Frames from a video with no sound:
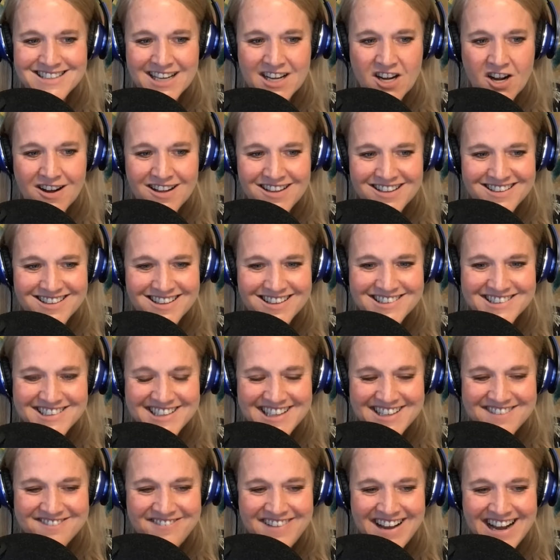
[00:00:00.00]
I call it the
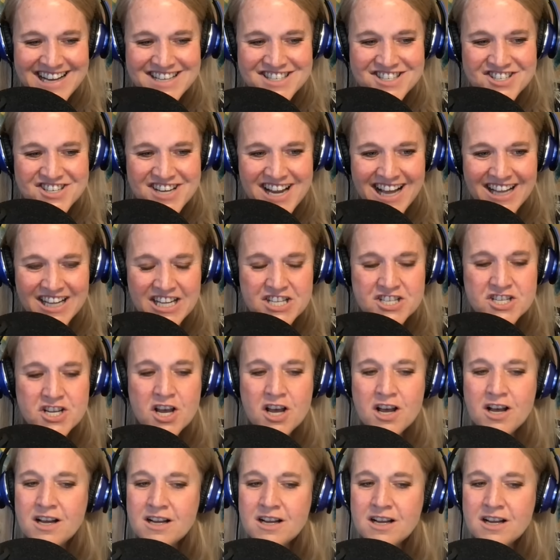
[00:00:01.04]
clean fast challenge.